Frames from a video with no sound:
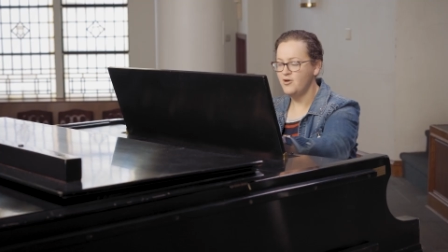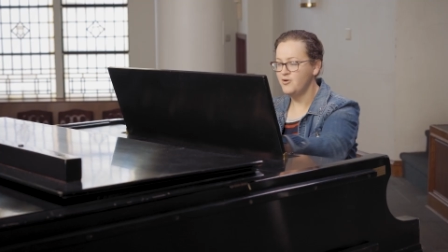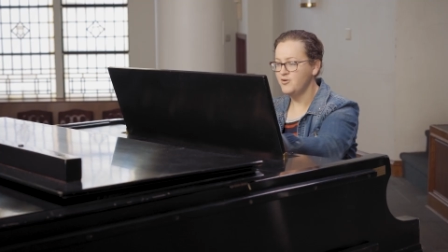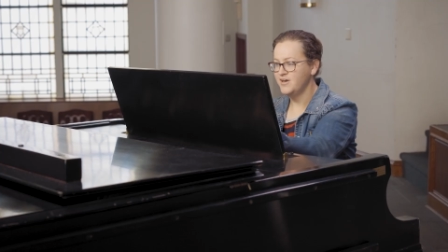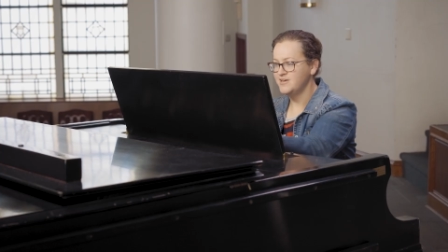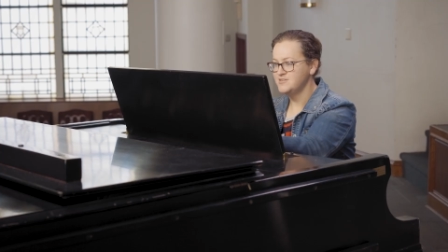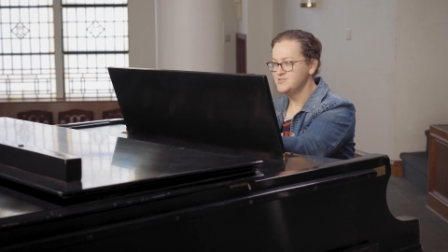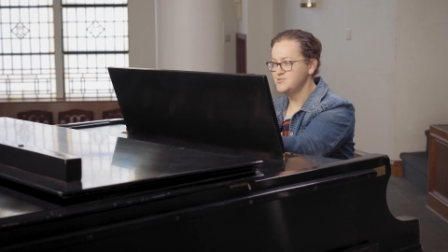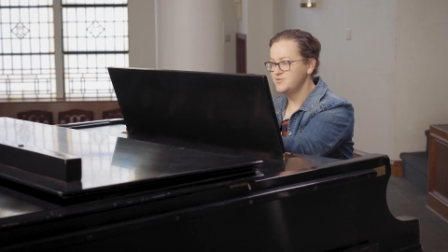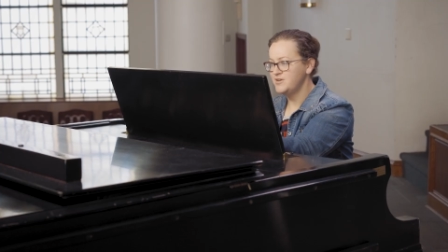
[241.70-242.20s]

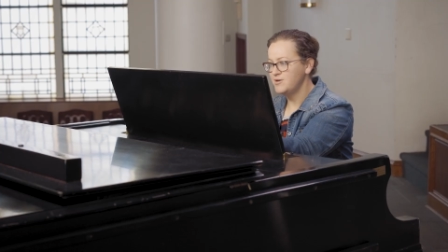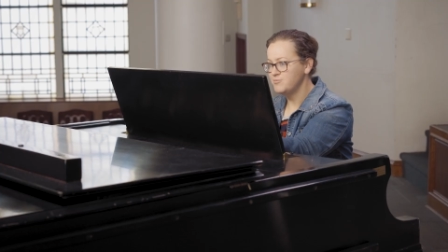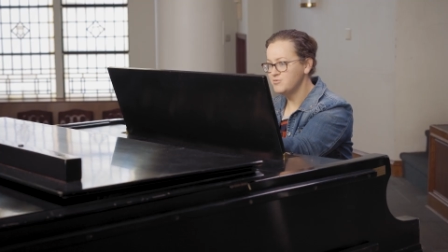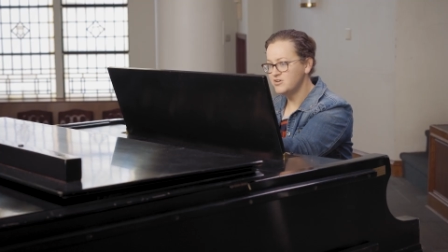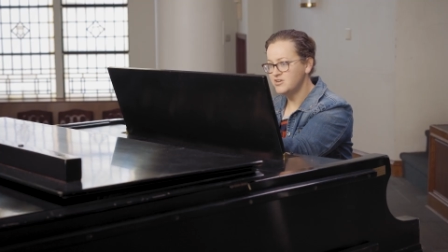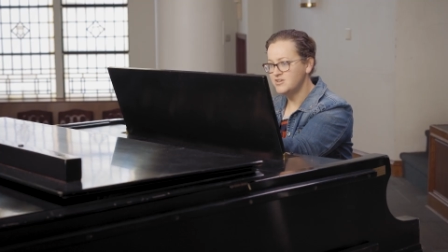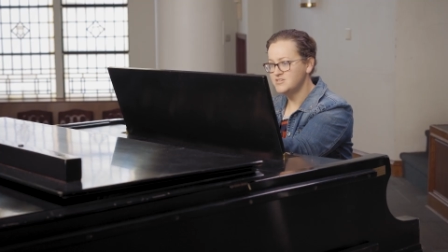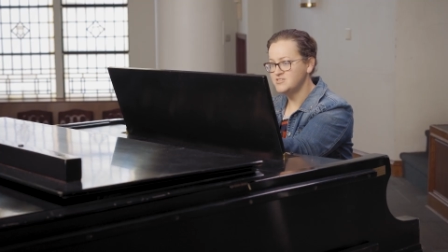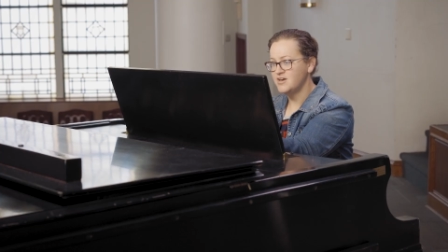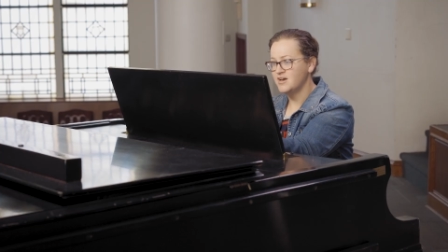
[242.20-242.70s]
Okay, so now we're
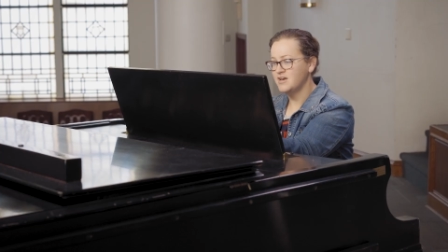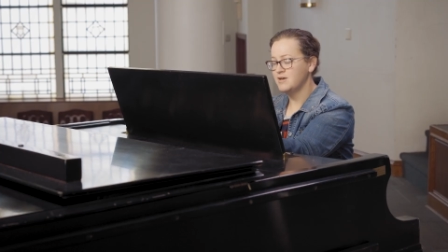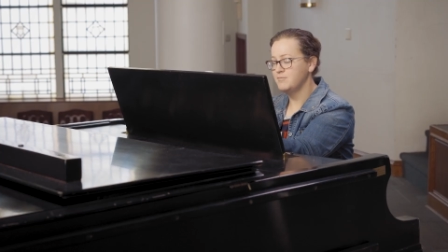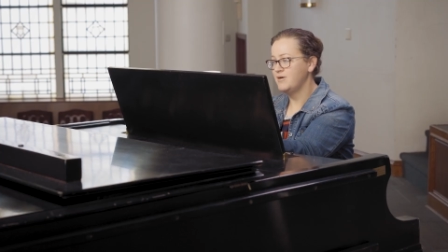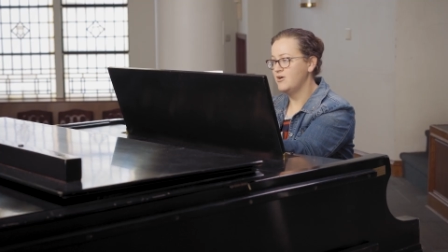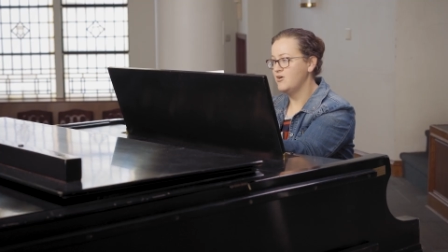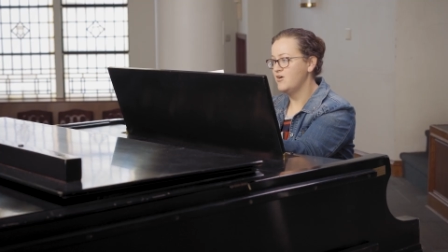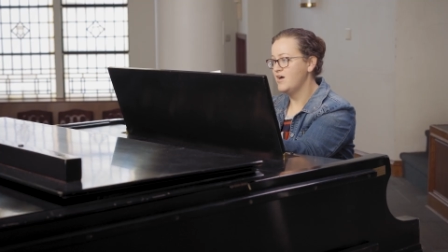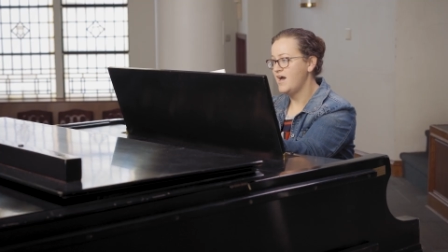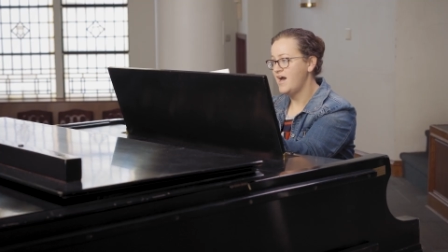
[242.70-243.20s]
going to talk
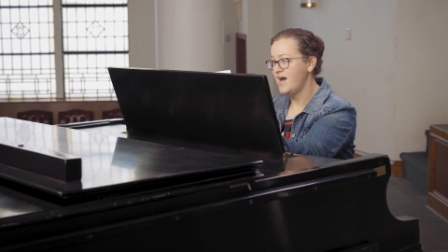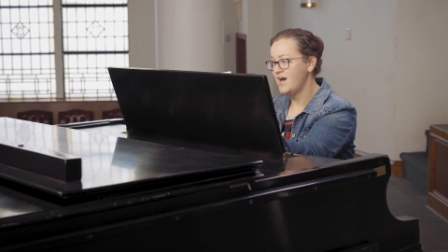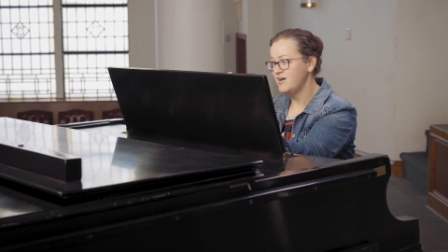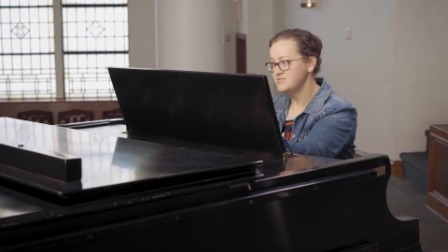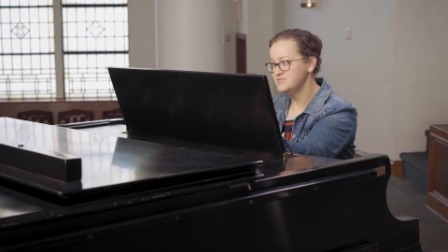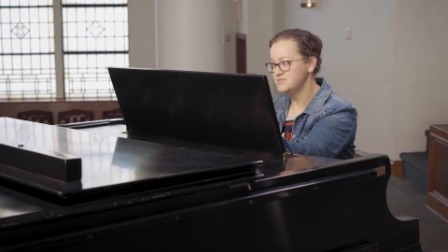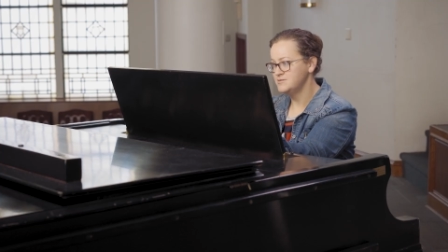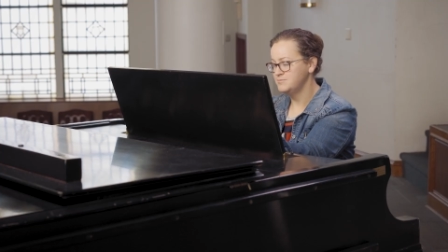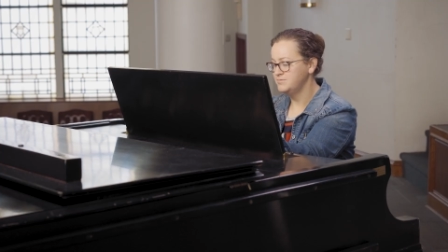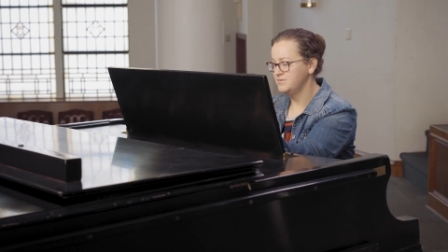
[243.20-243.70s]
about how
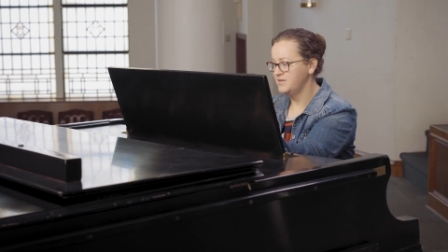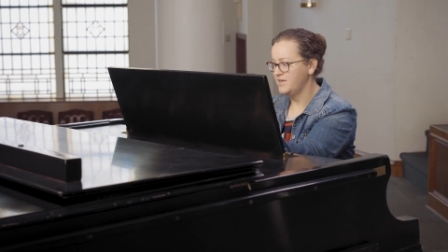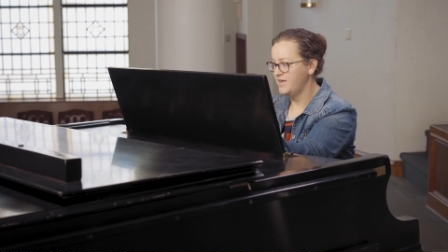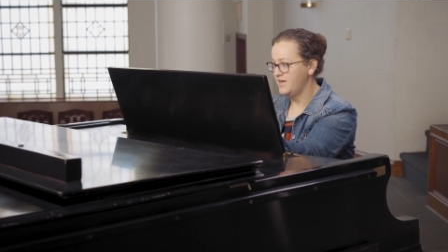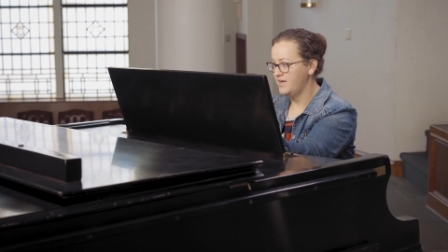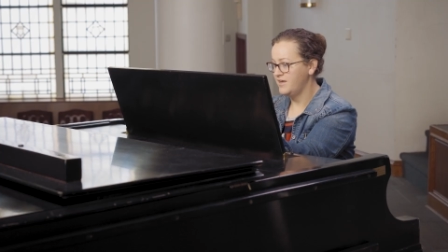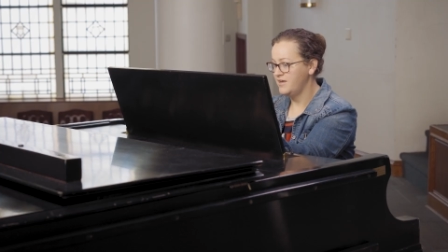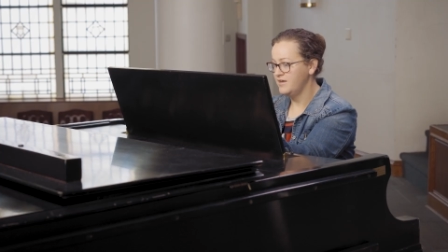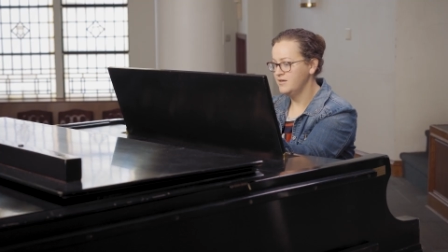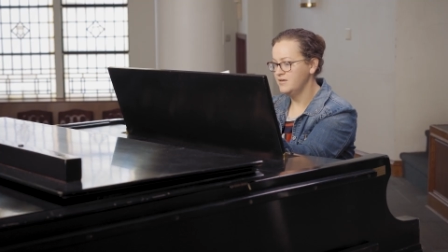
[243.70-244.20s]
to
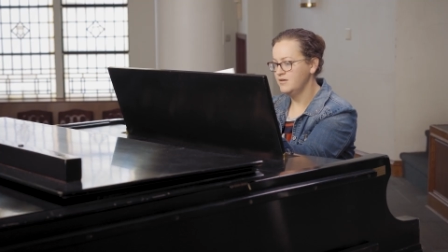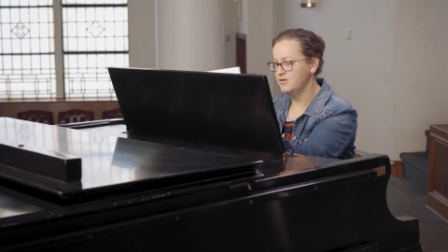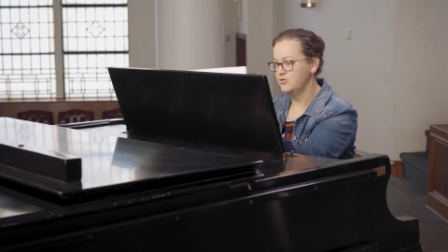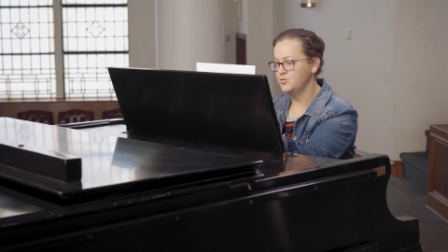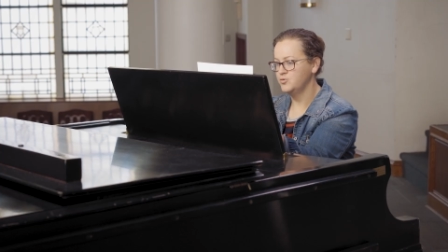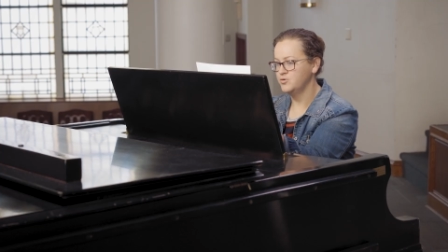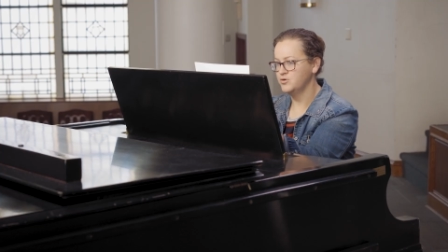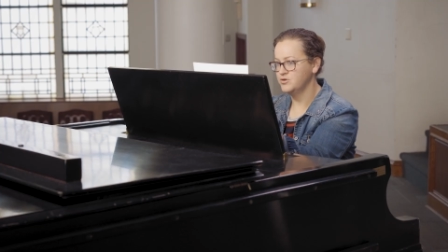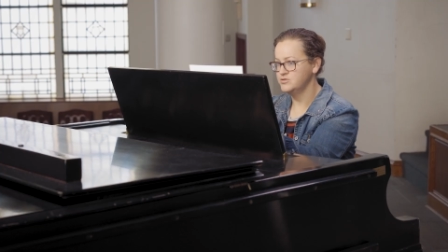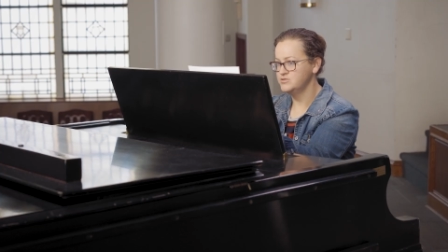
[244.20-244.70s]
play
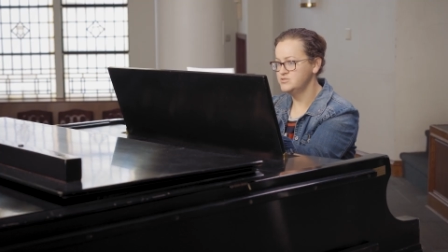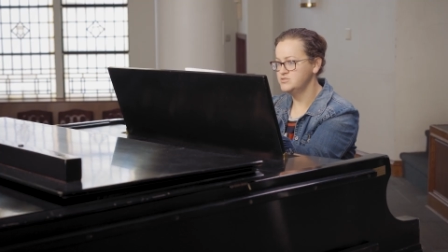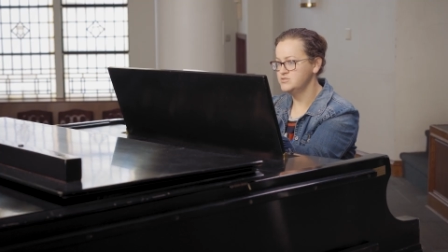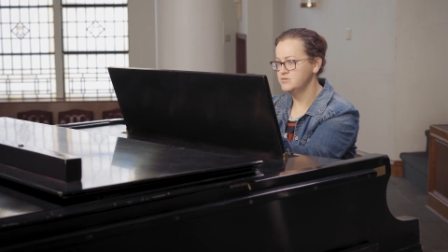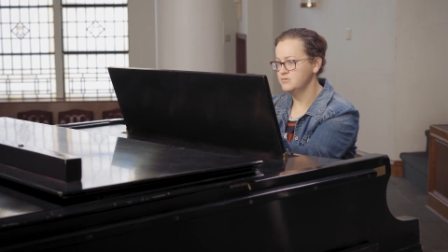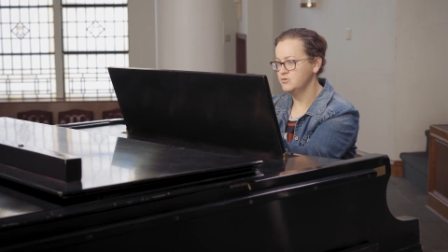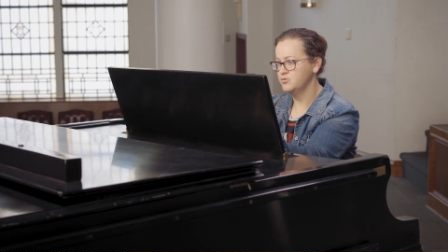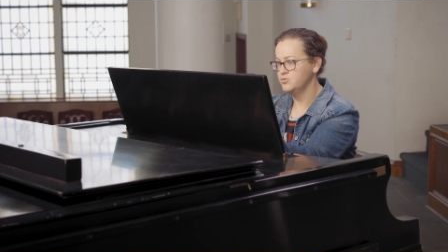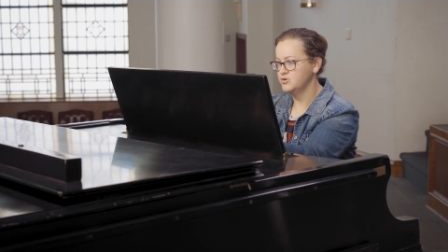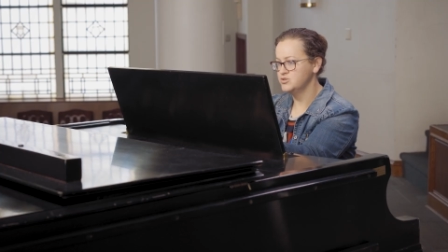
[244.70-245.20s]
chords,
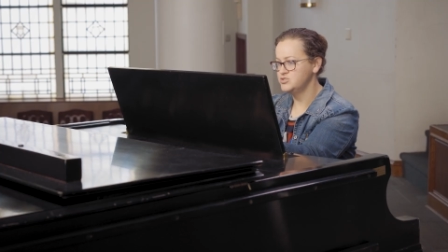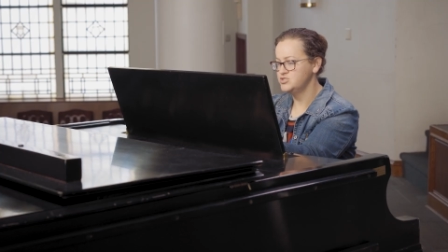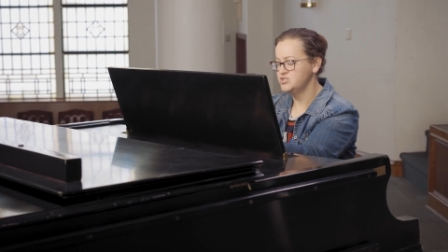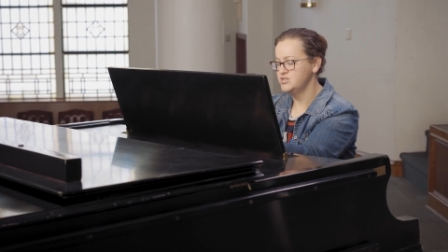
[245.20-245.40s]
chord